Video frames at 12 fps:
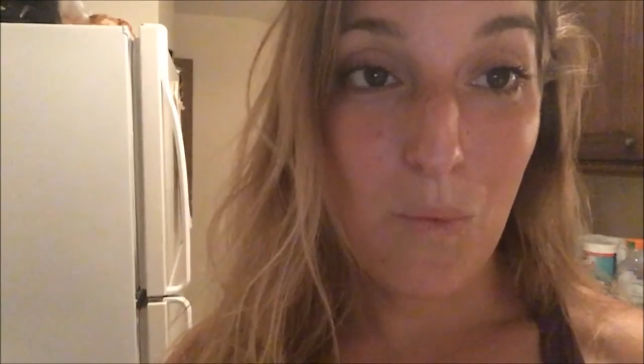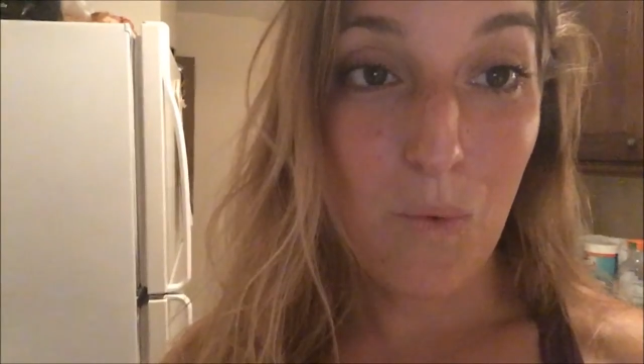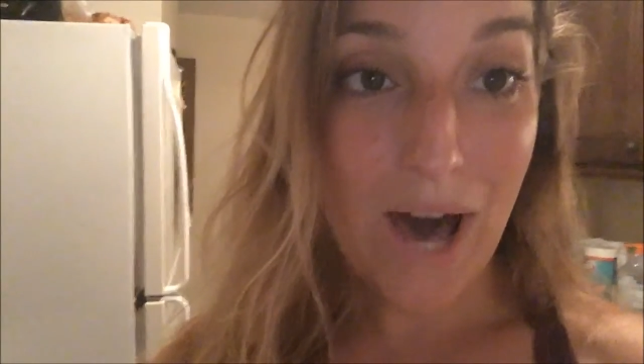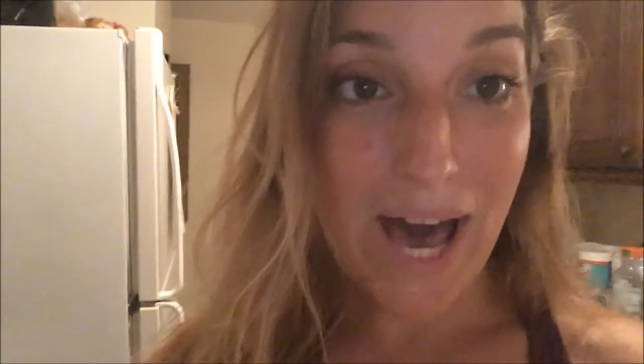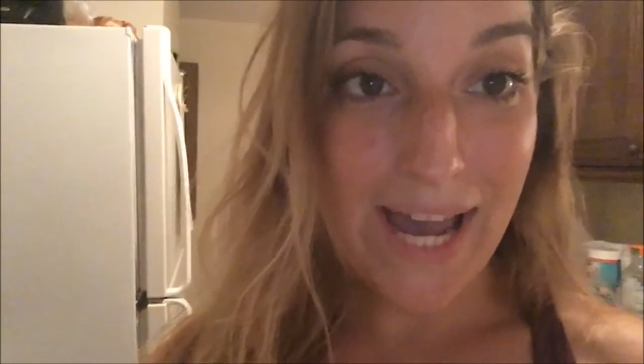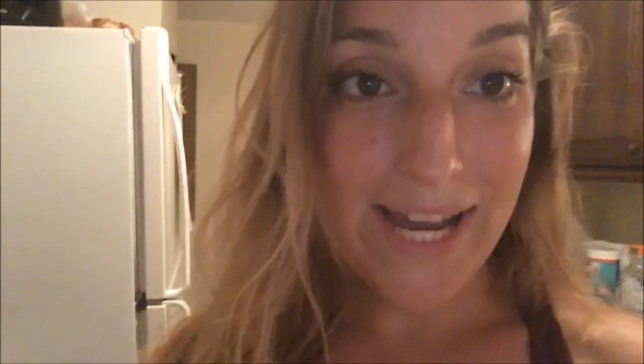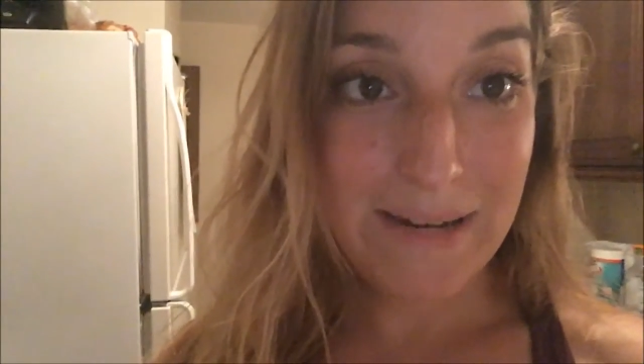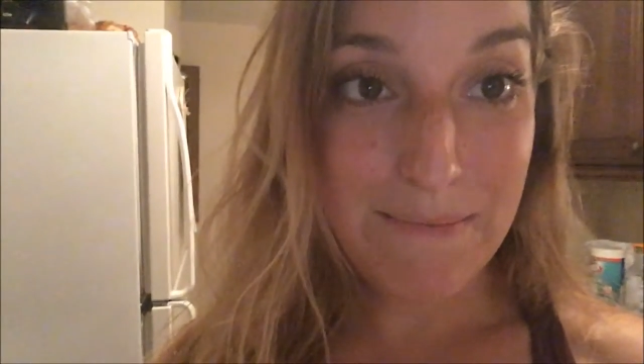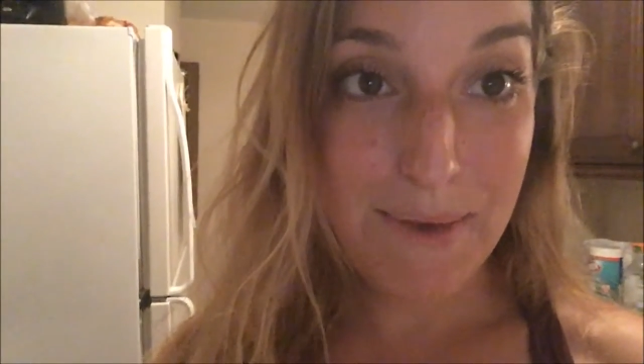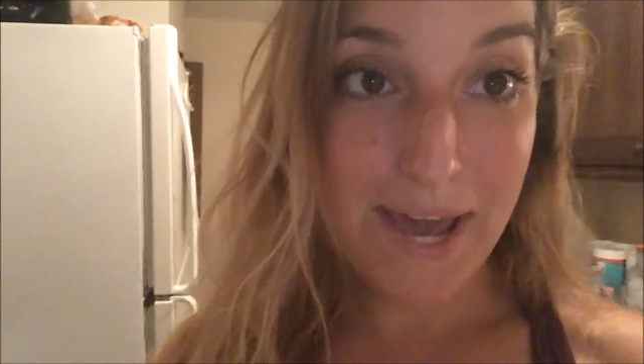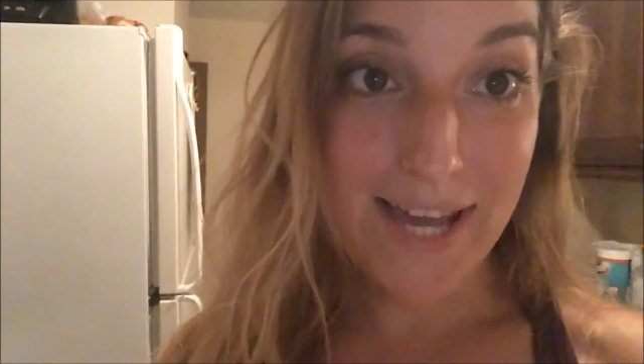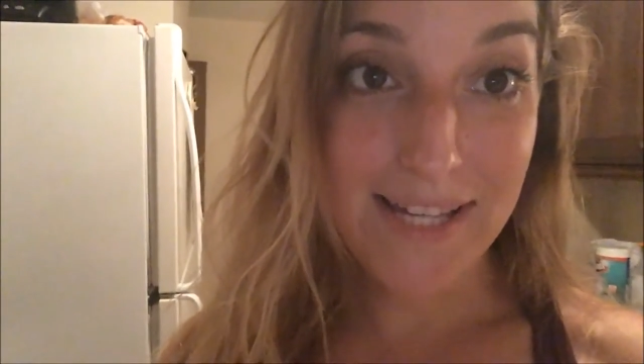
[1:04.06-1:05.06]

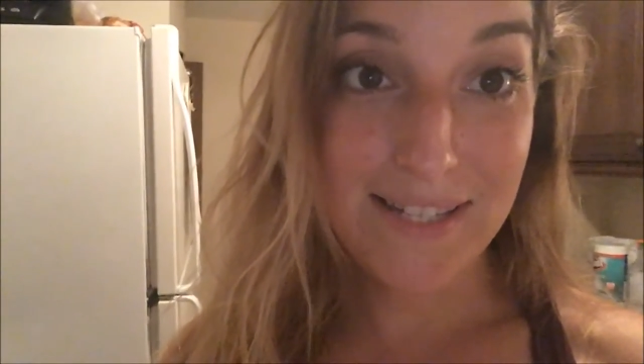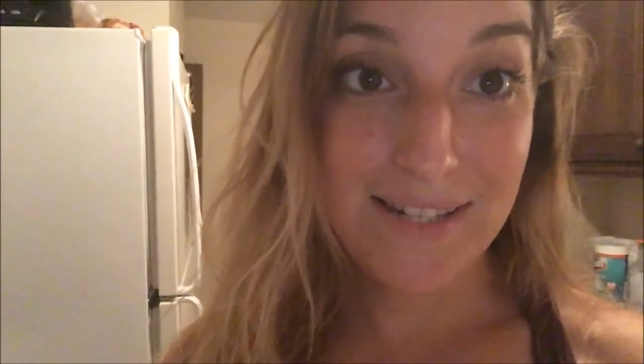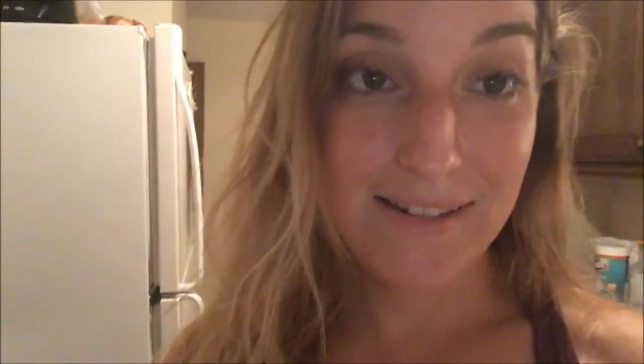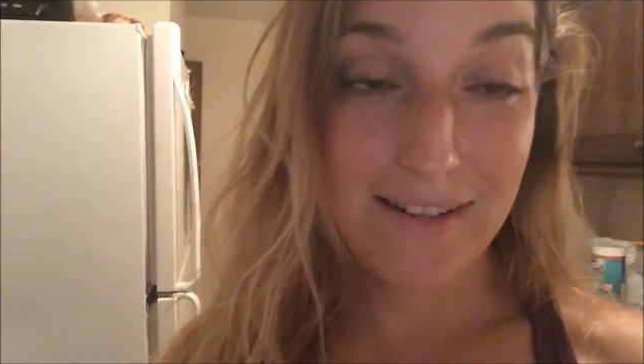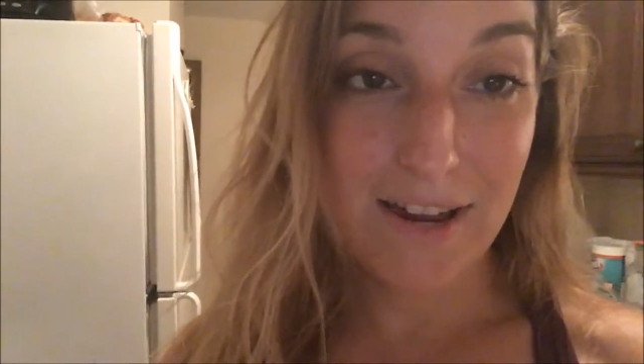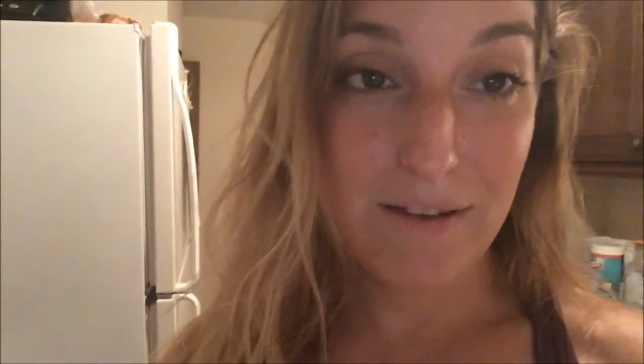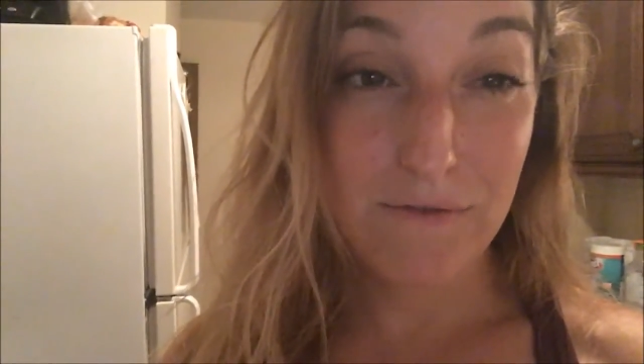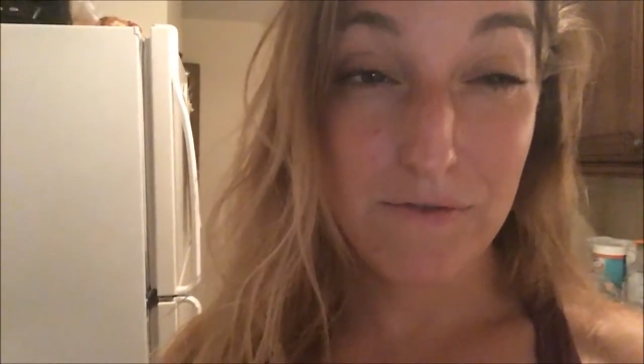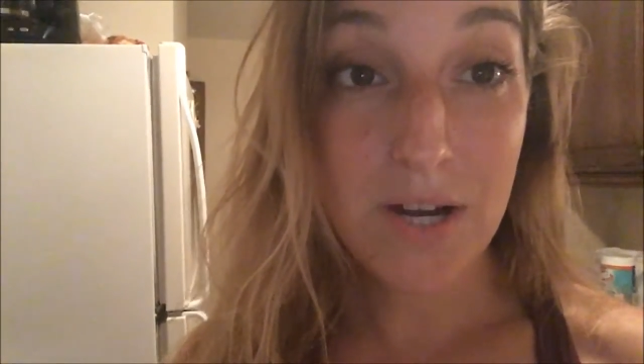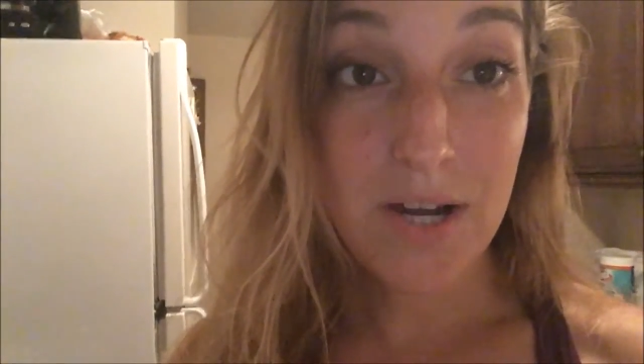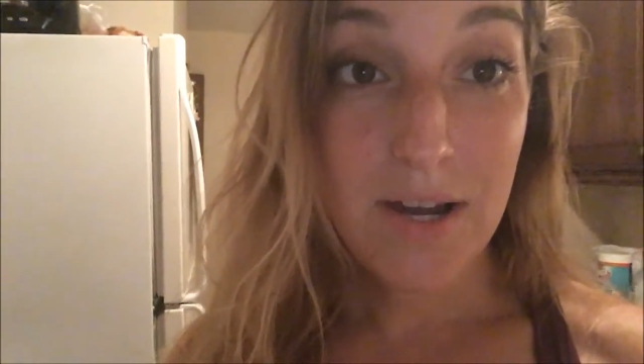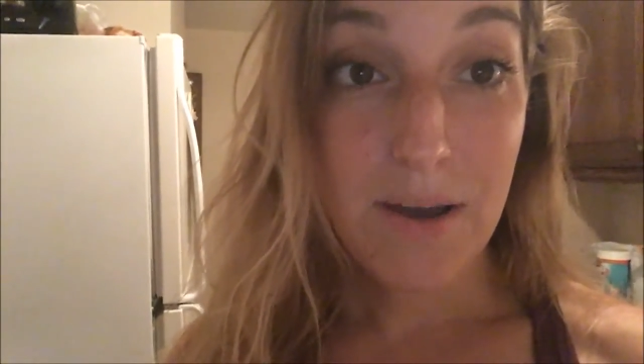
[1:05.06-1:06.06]
wide-based kind of
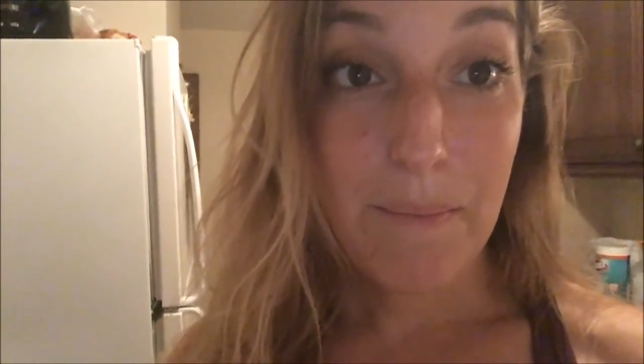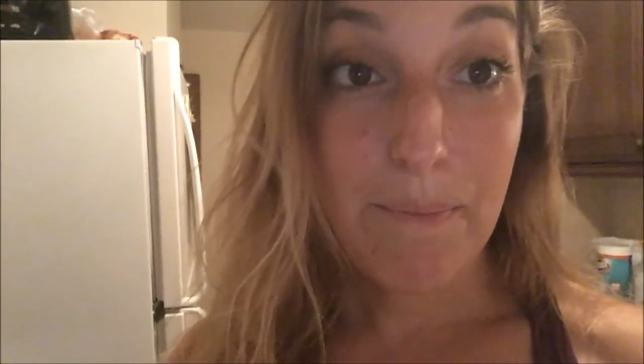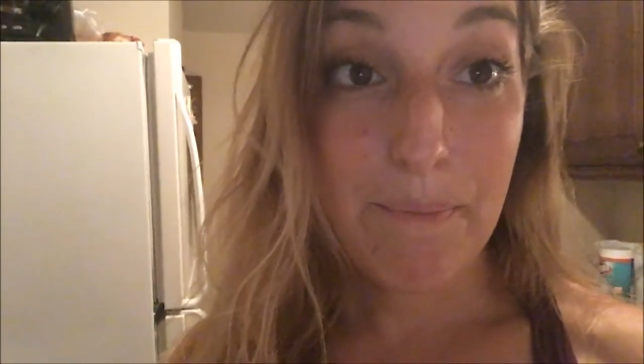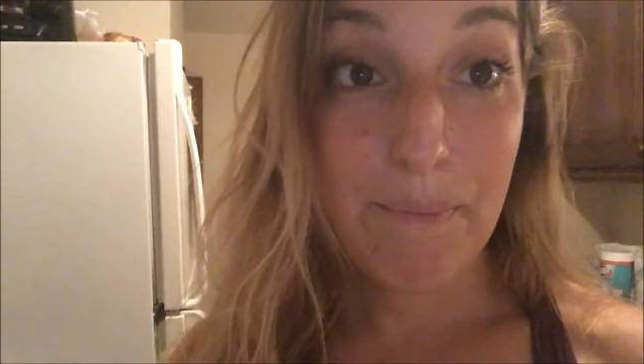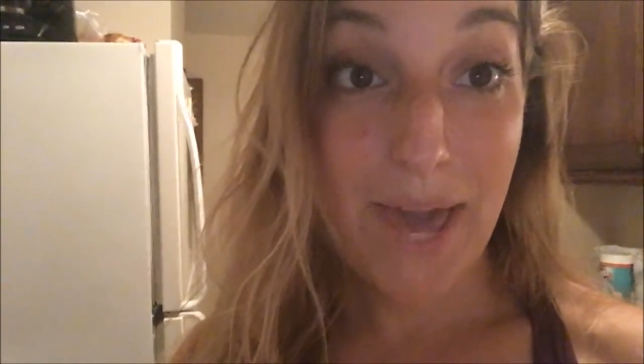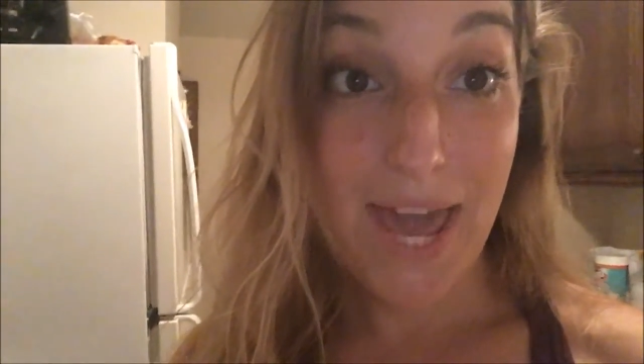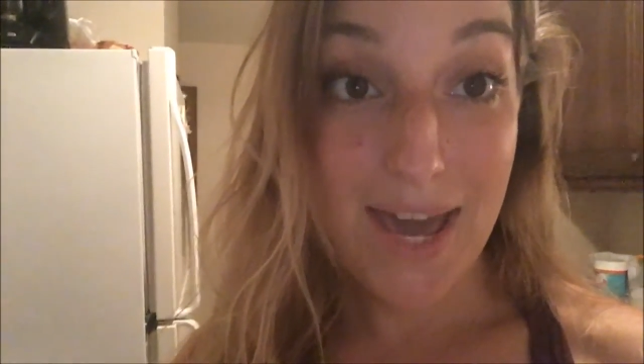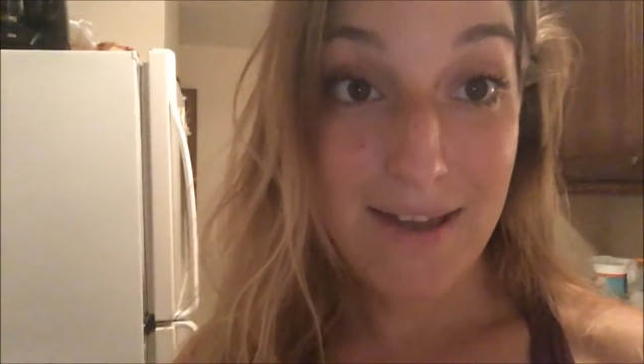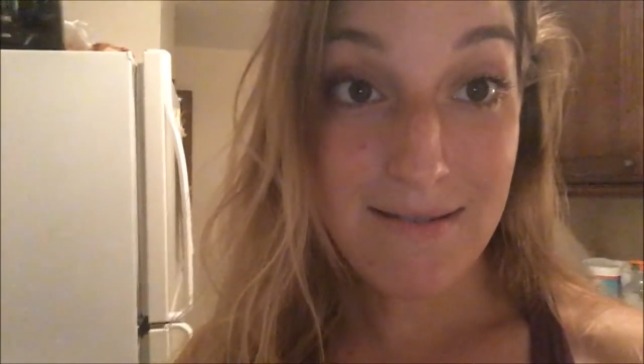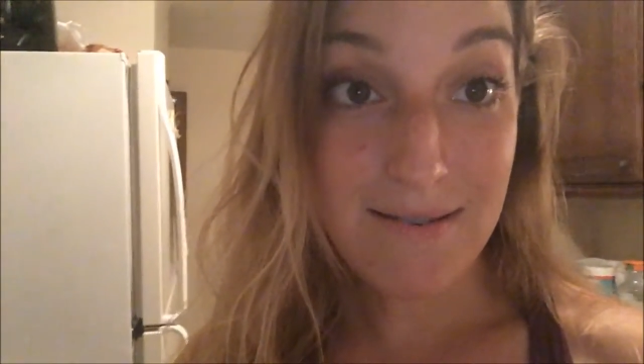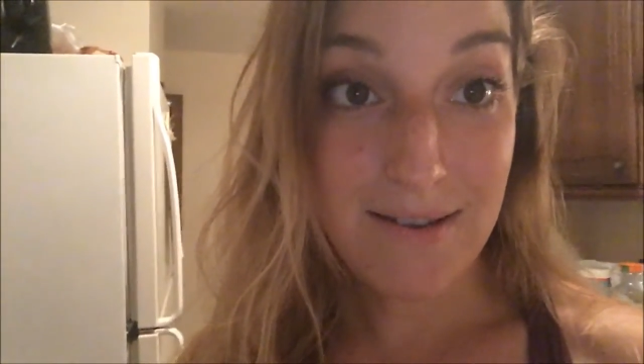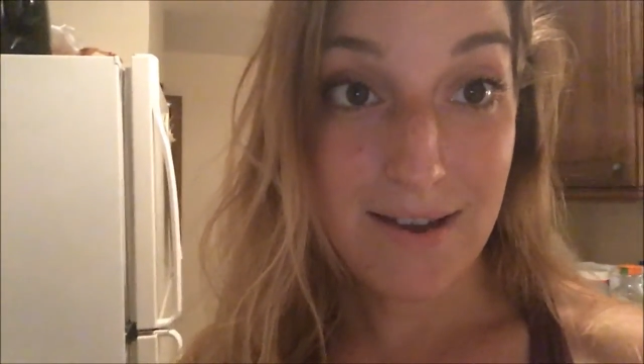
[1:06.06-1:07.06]

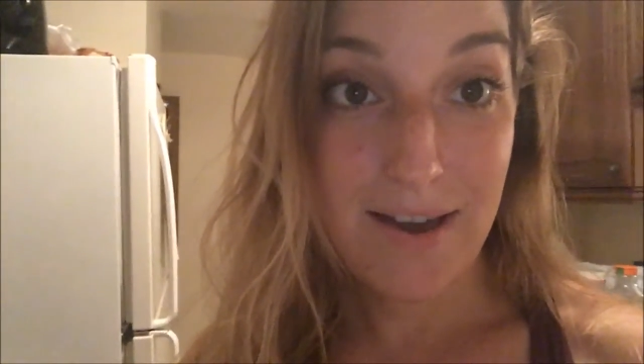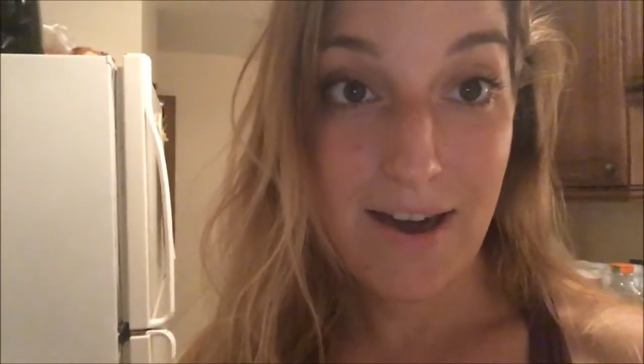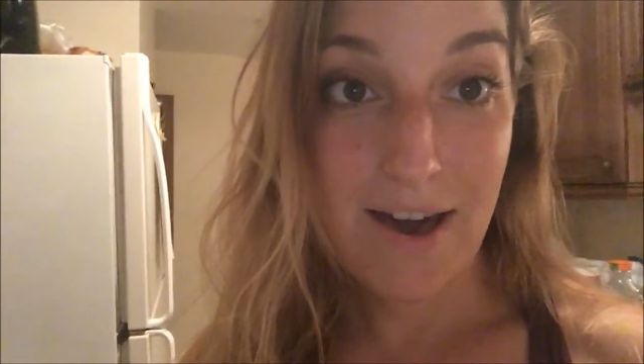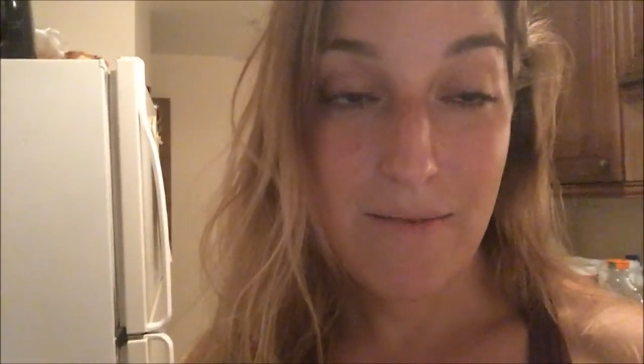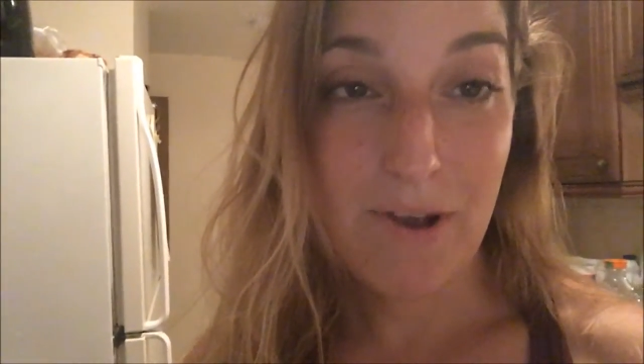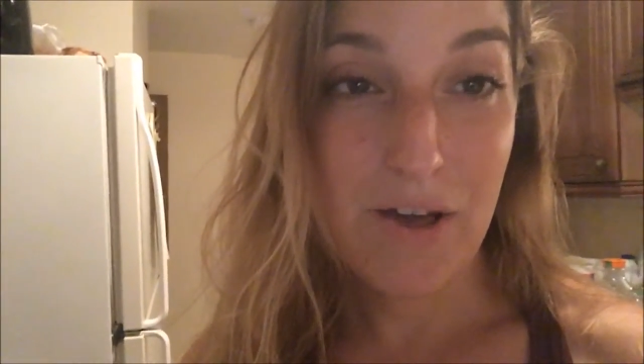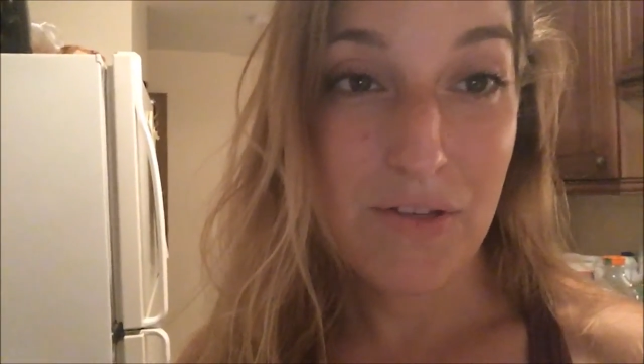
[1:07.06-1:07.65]
pan um,